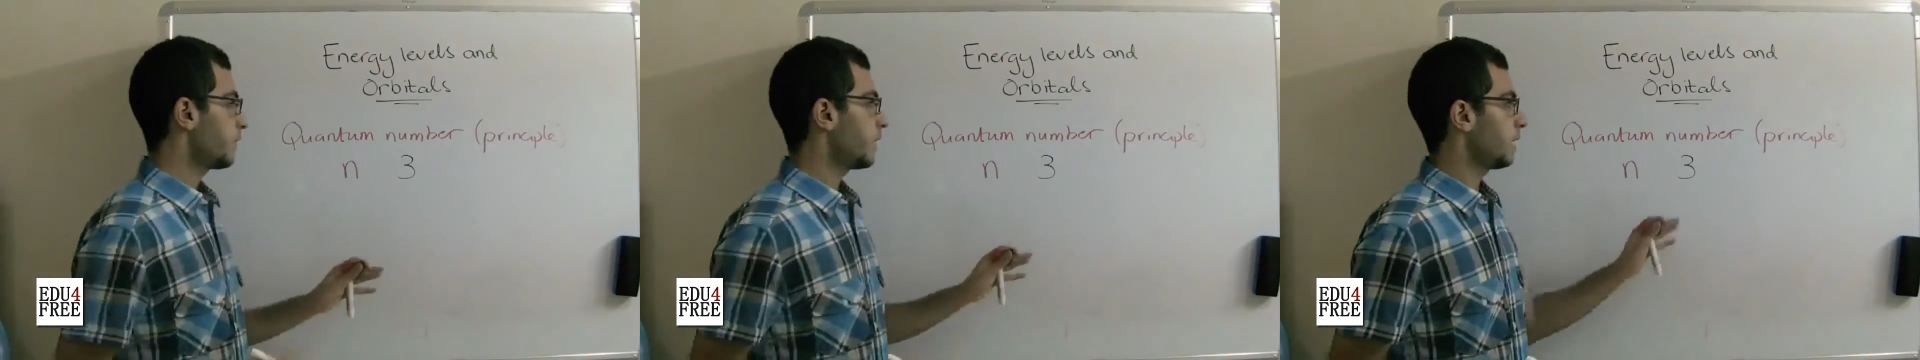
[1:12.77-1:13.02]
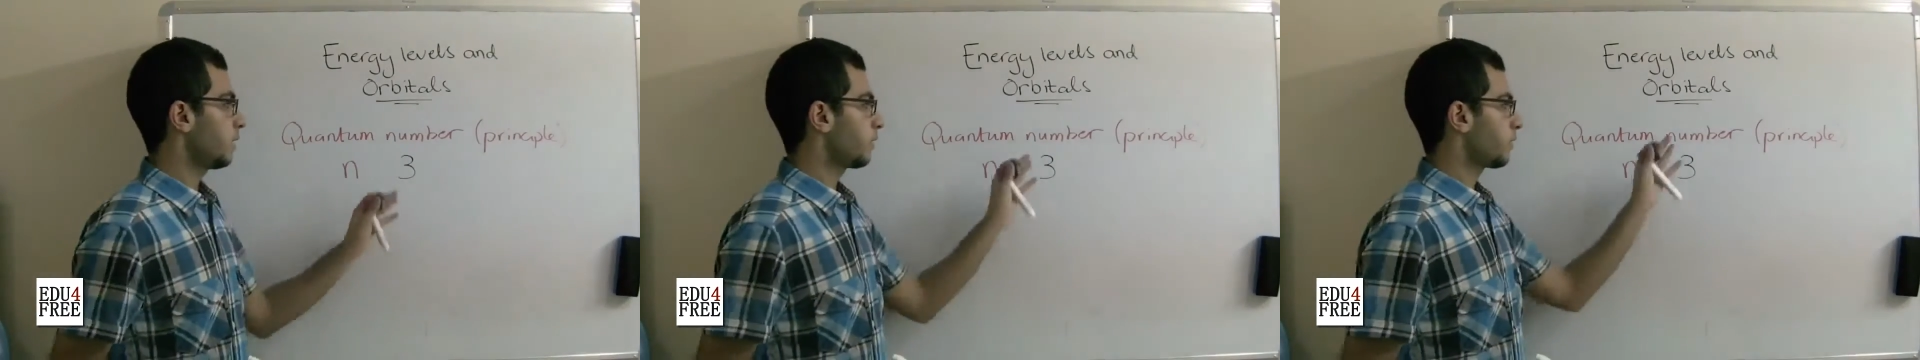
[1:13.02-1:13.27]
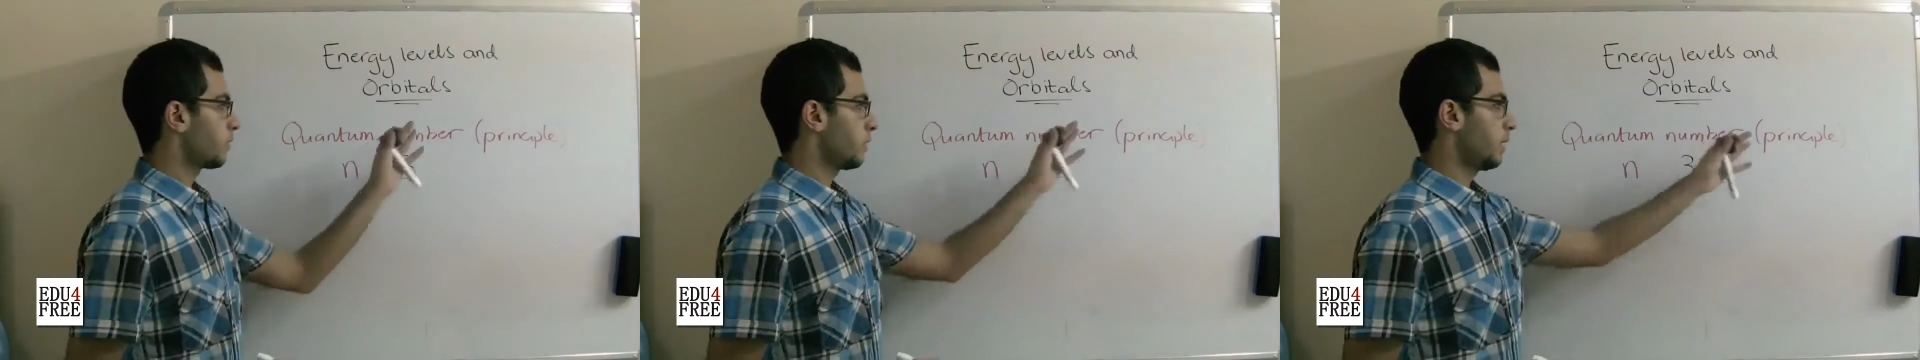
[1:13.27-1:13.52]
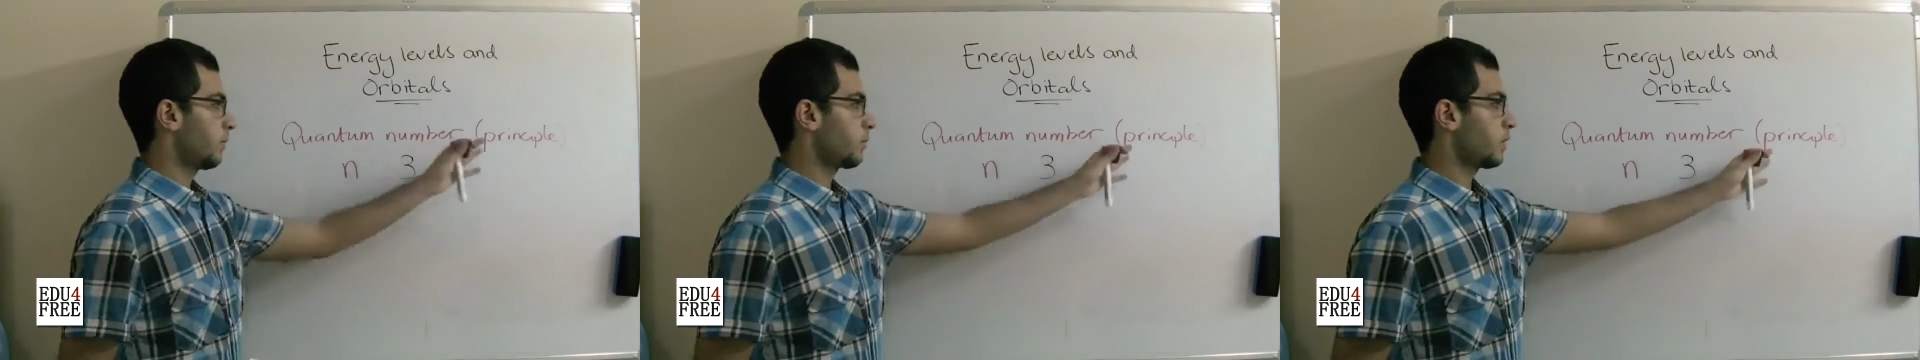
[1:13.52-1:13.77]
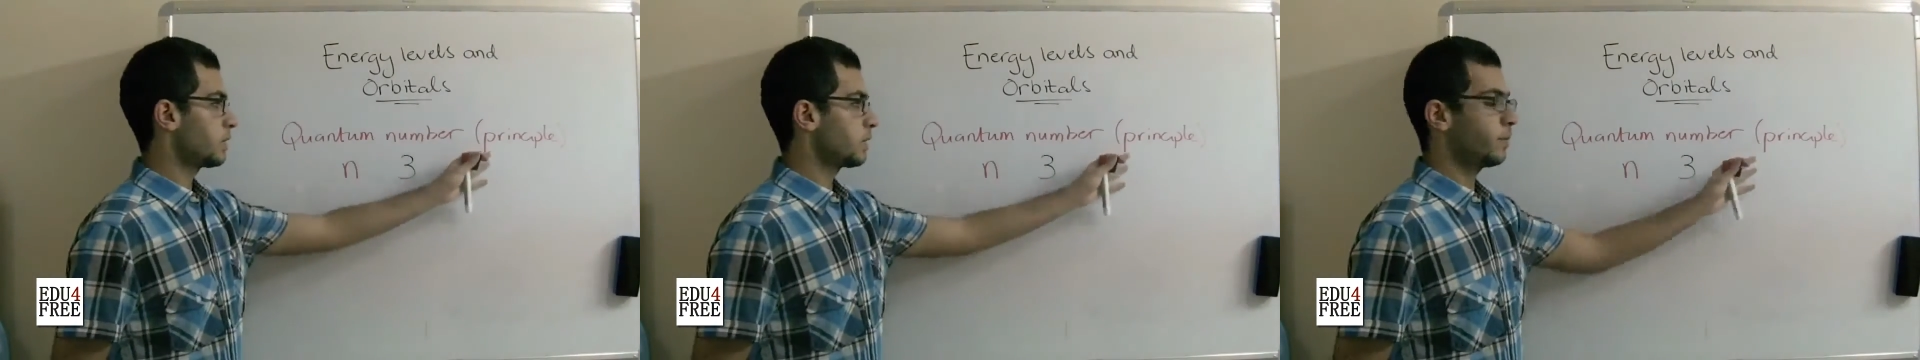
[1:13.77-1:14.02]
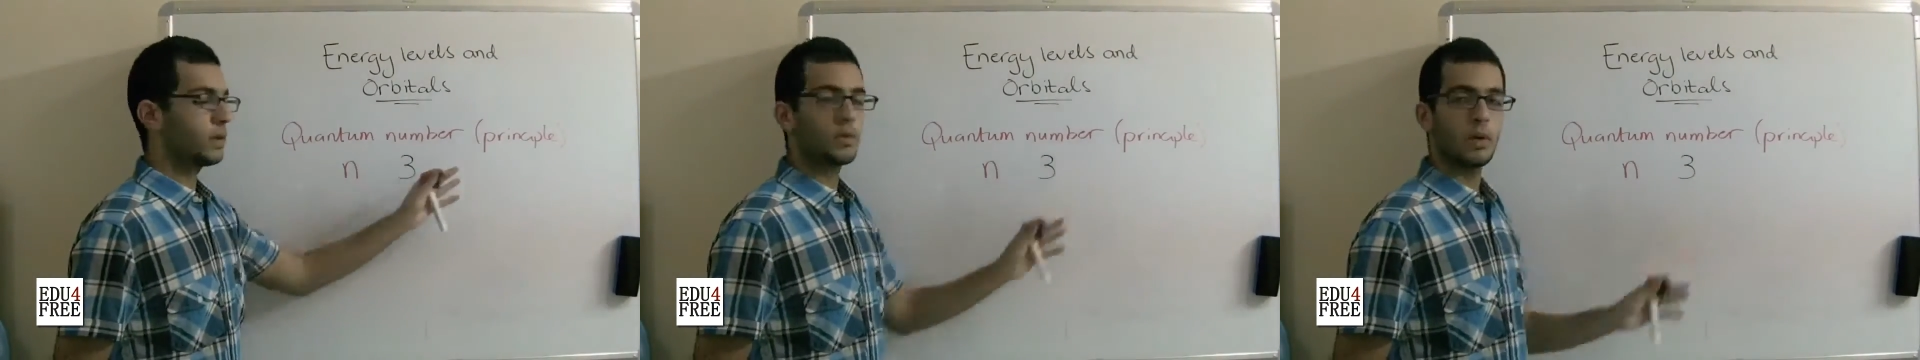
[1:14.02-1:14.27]
value for the
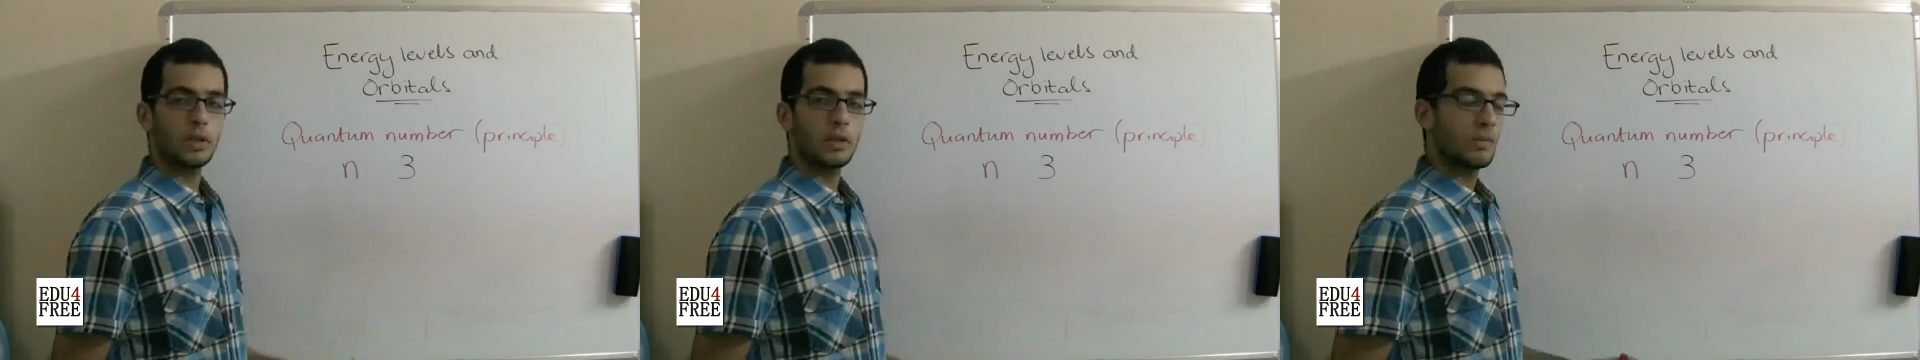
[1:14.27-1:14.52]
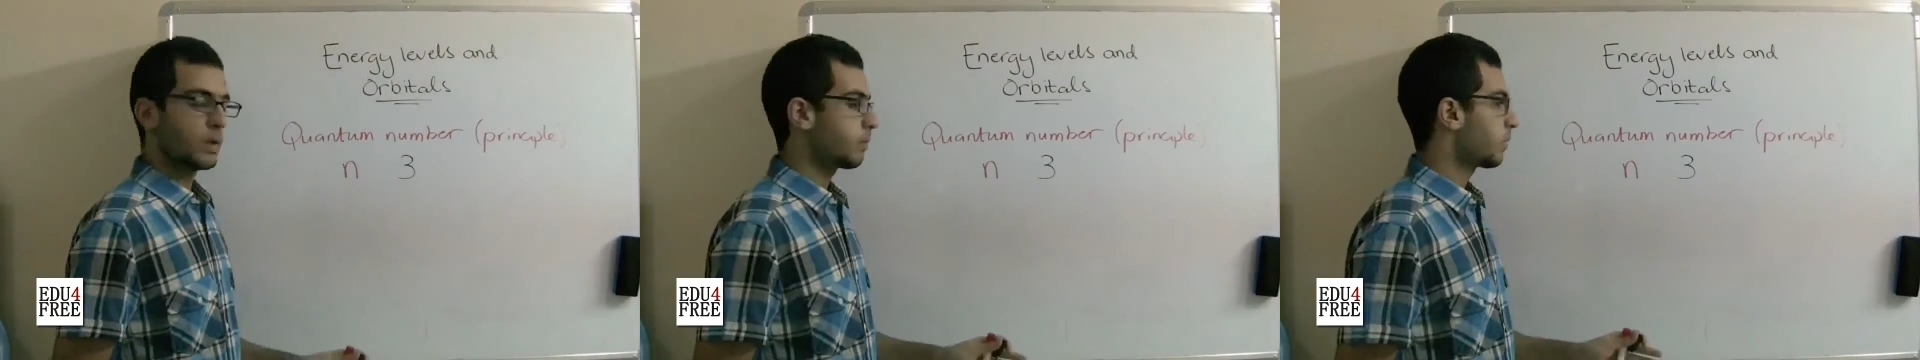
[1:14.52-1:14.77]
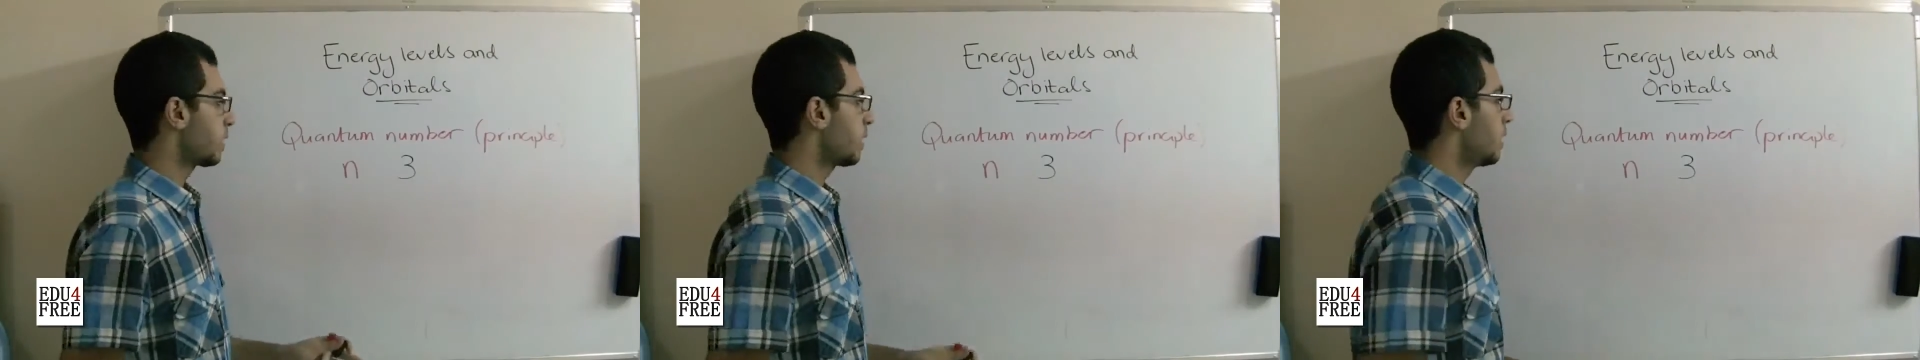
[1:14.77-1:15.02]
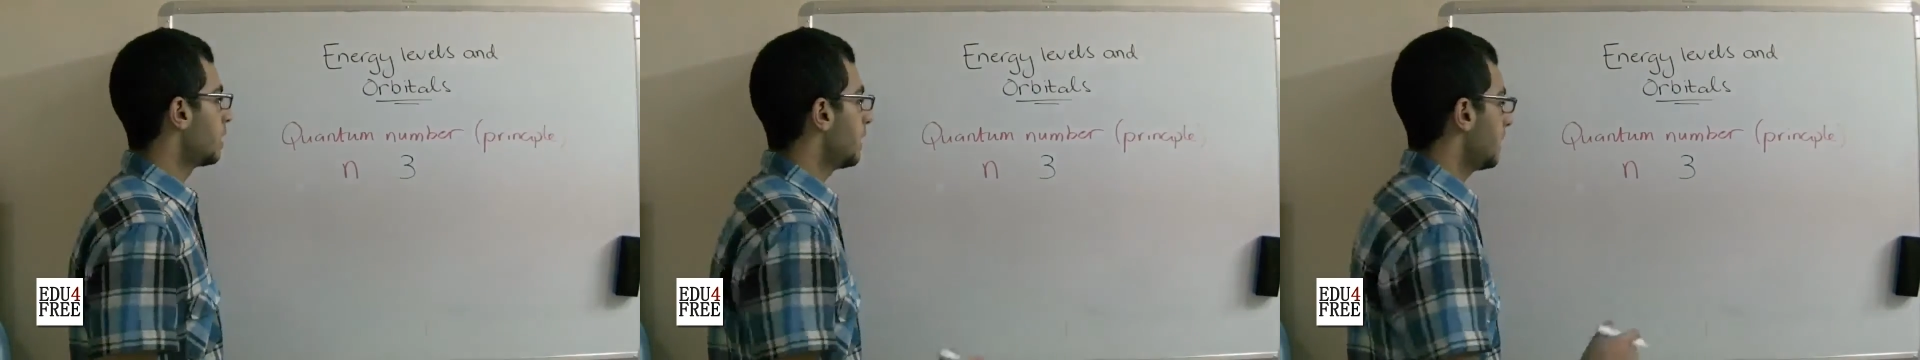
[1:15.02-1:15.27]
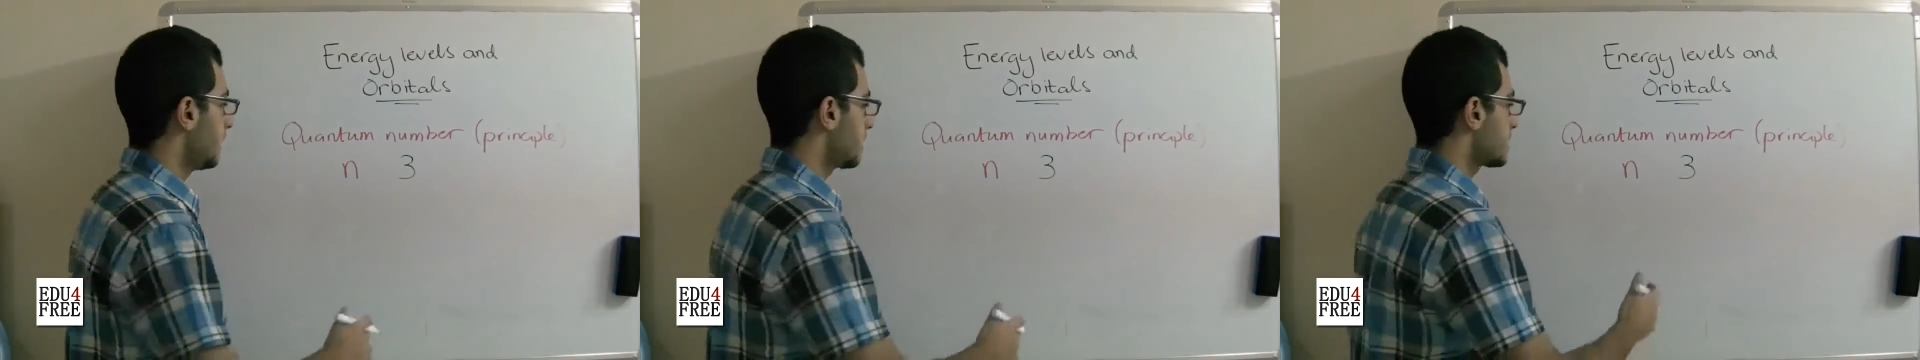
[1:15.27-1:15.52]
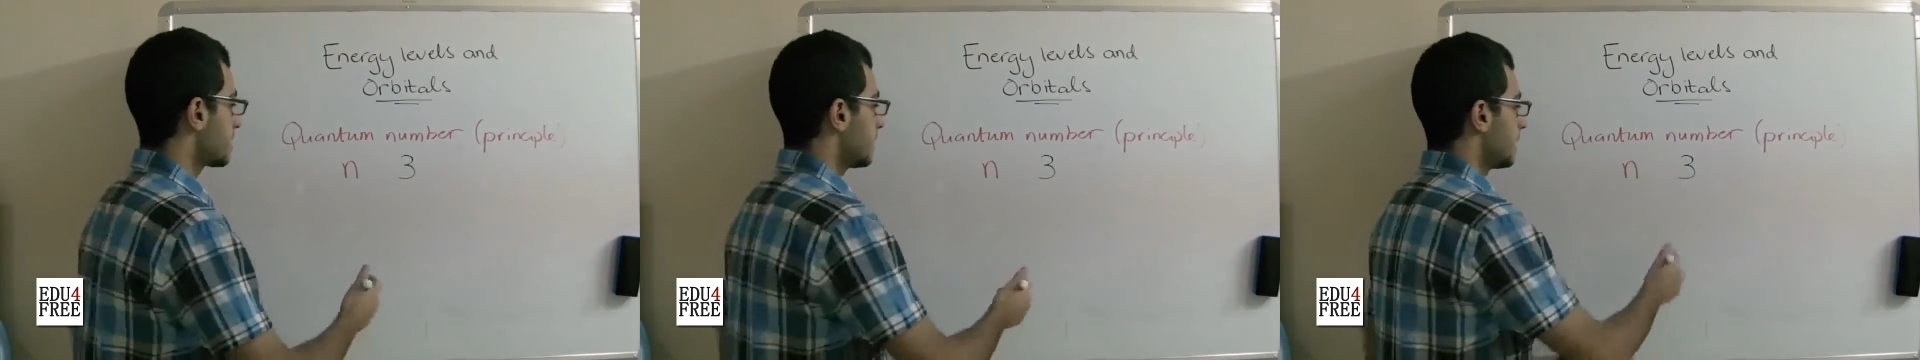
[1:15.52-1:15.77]
principal quantum number
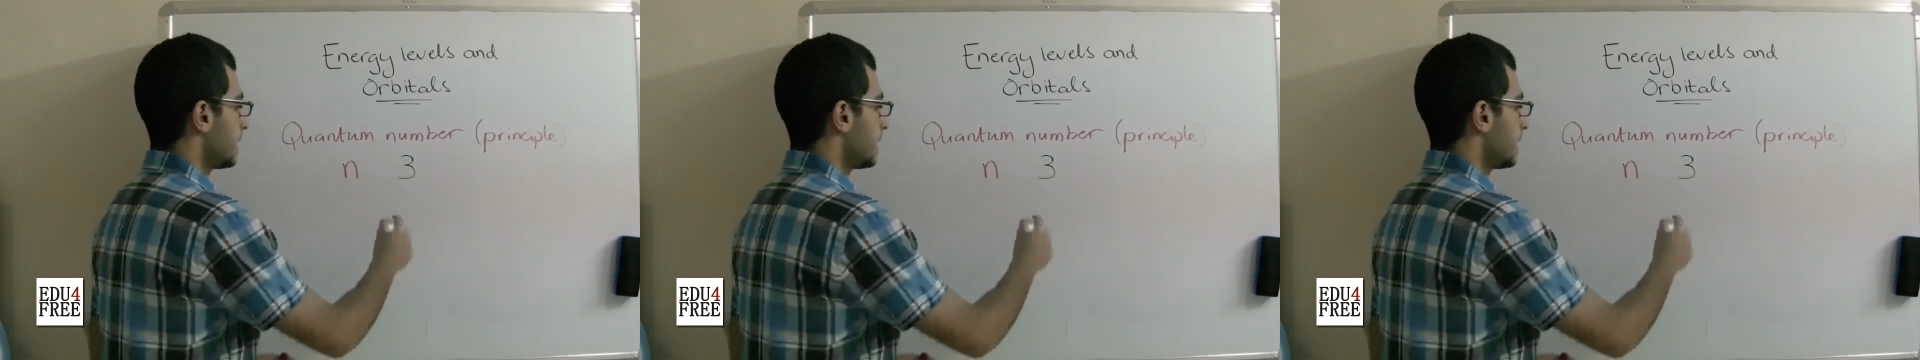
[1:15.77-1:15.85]
is